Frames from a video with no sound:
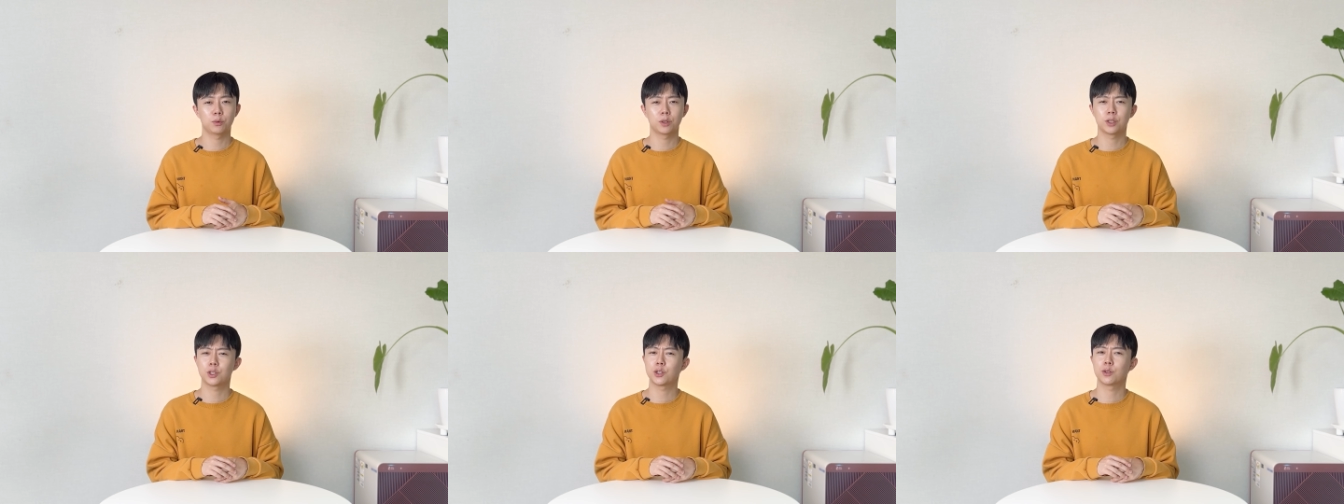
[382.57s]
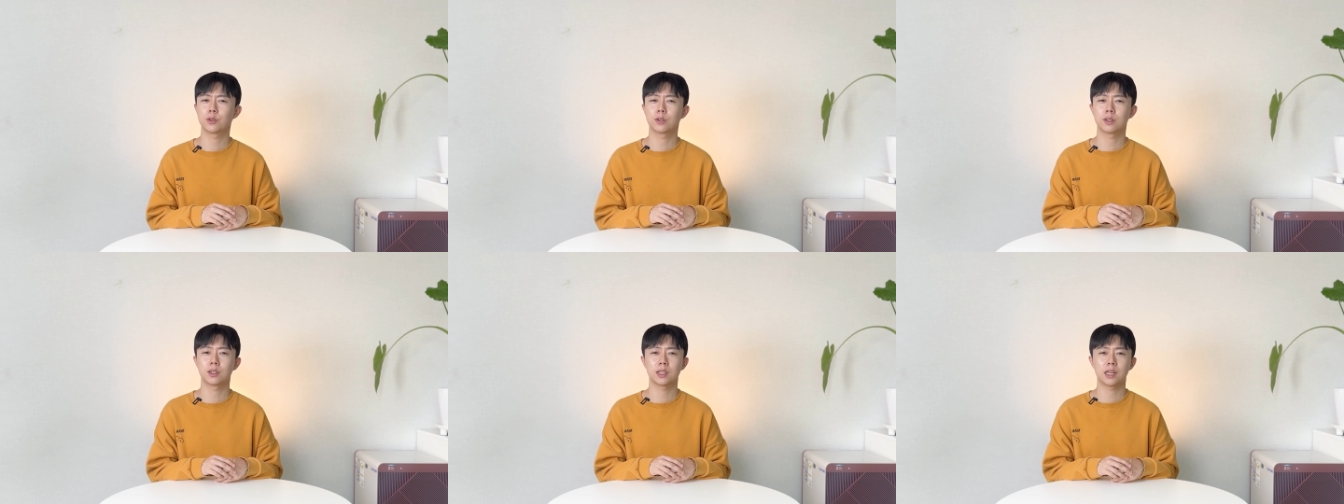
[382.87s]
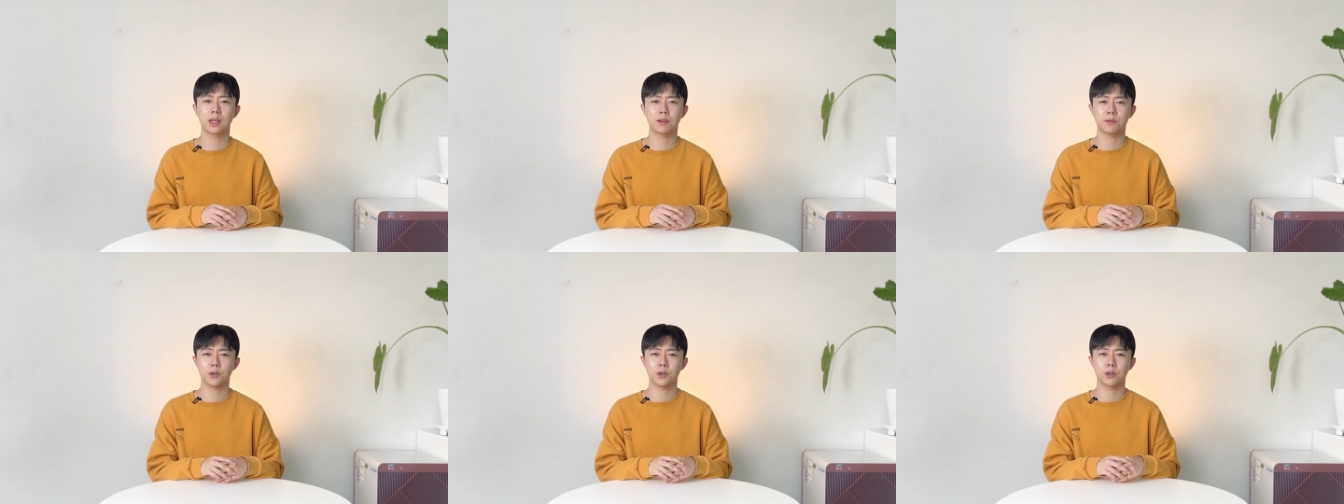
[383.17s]
we should
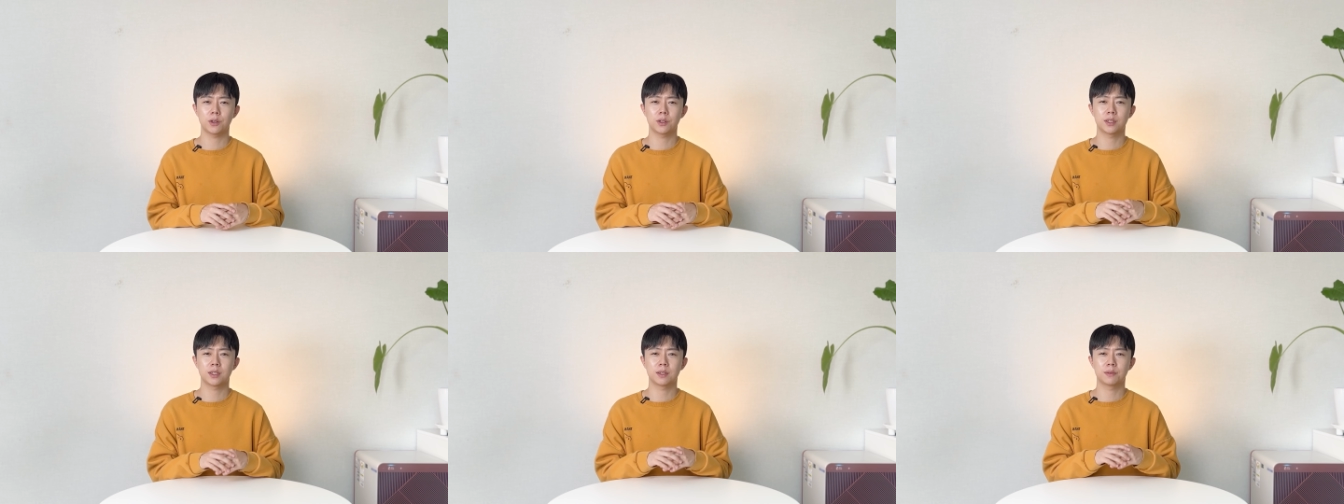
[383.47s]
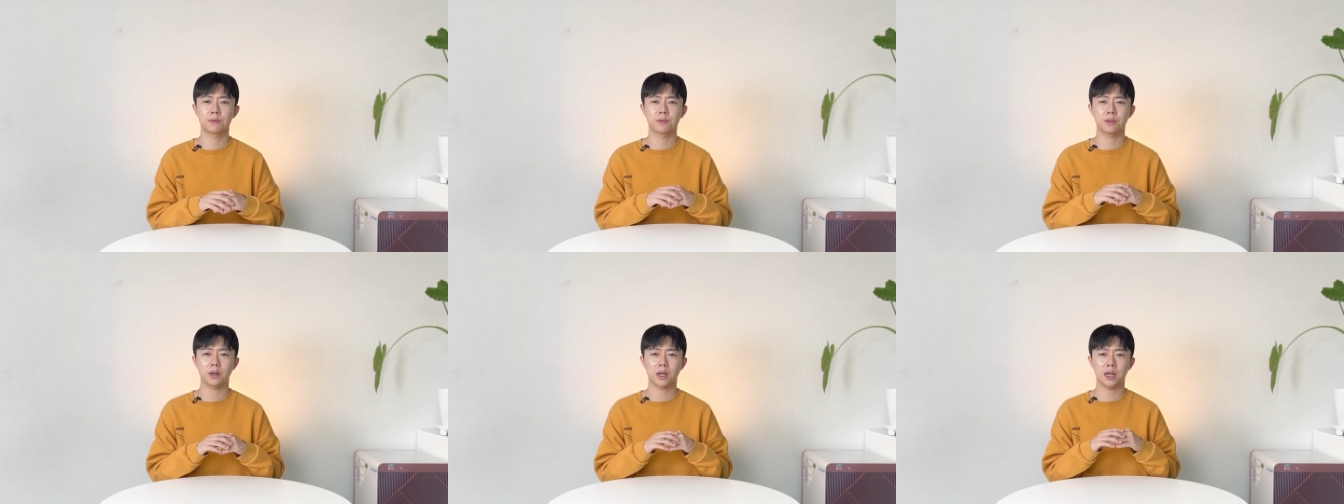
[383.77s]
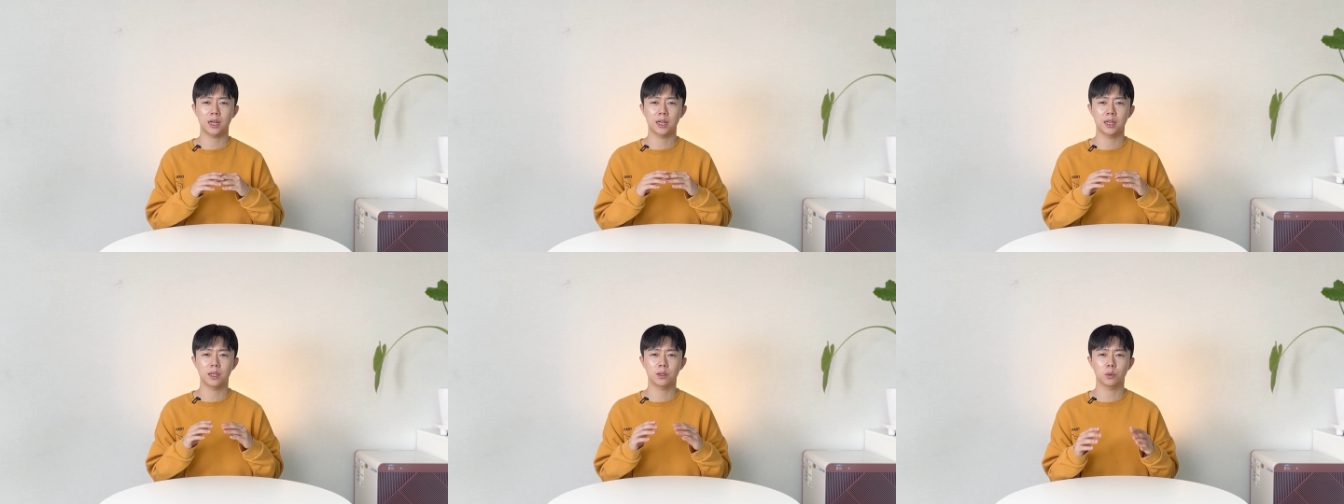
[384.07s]
never
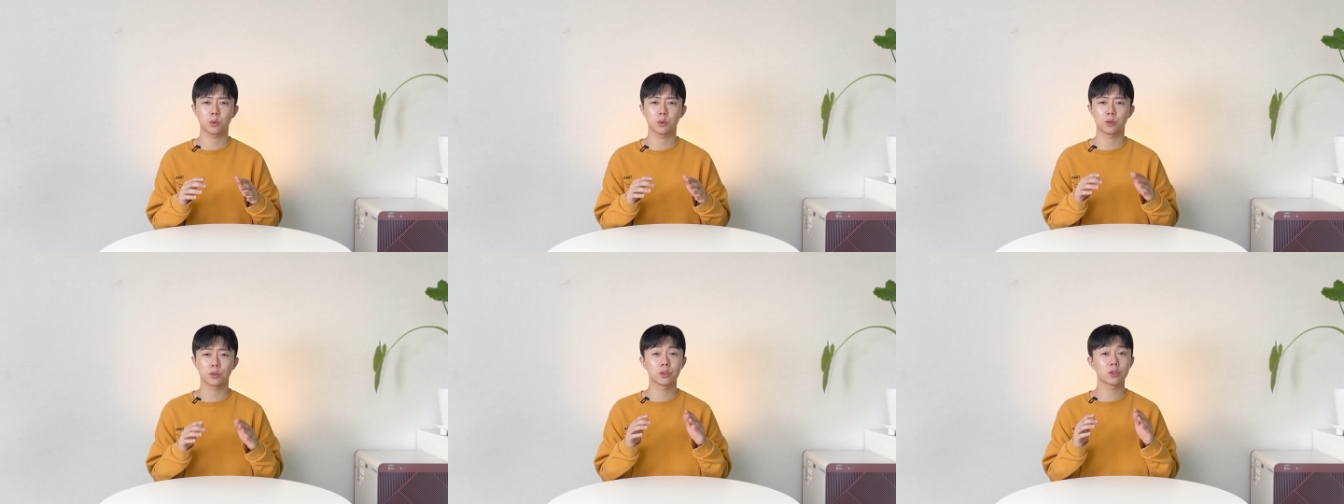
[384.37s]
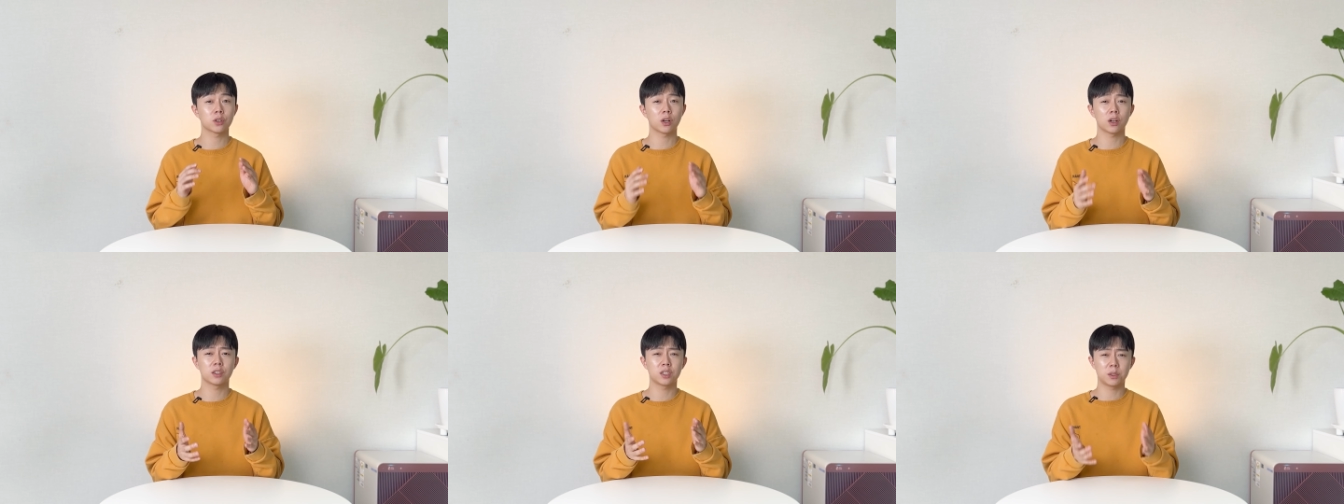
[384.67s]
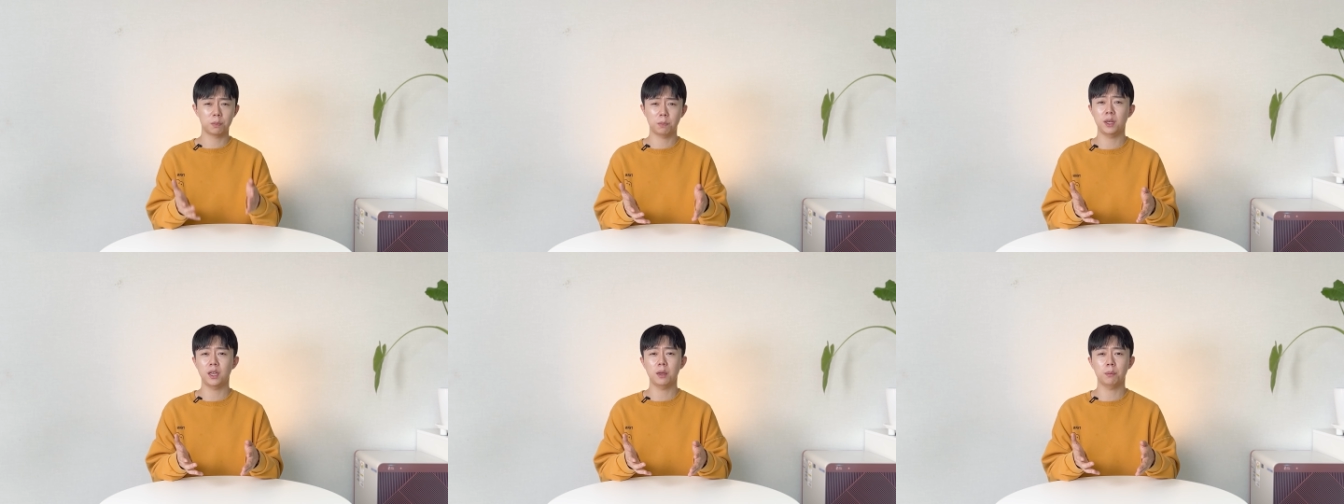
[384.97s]
divide or
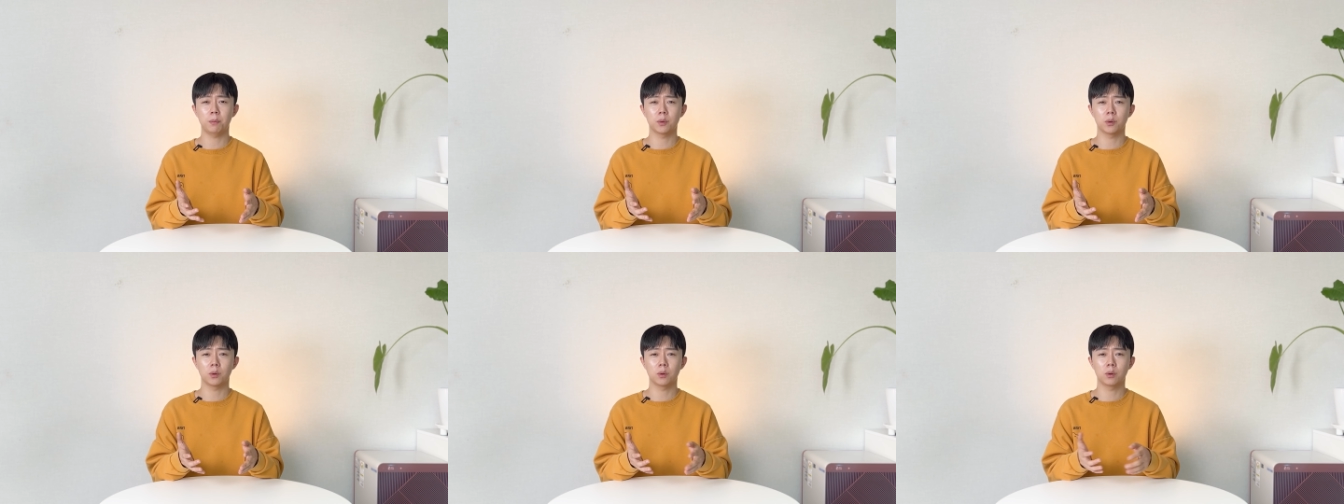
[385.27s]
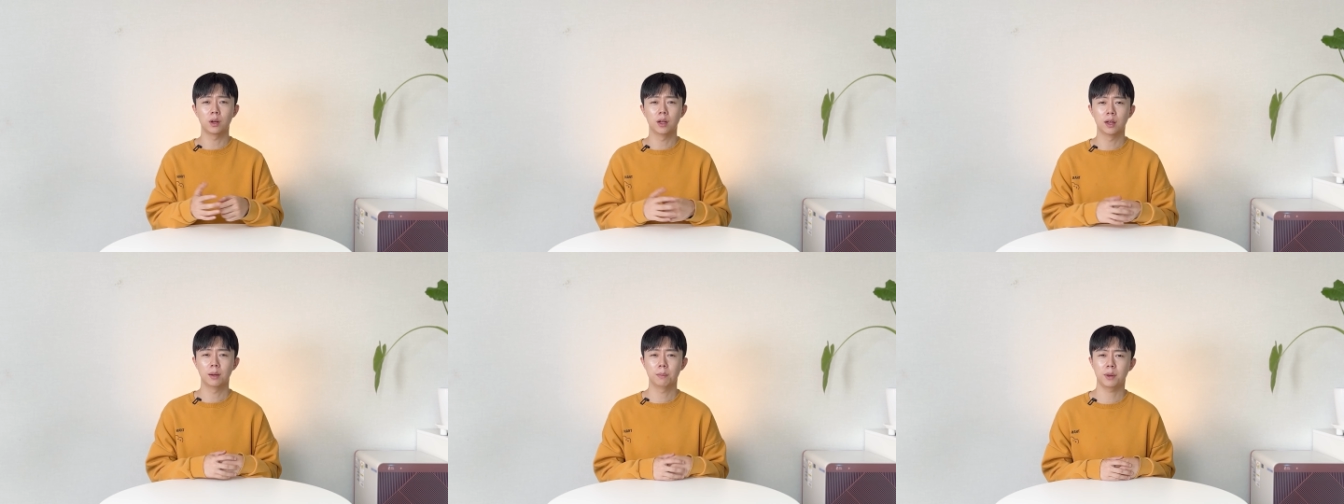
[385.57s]
judge people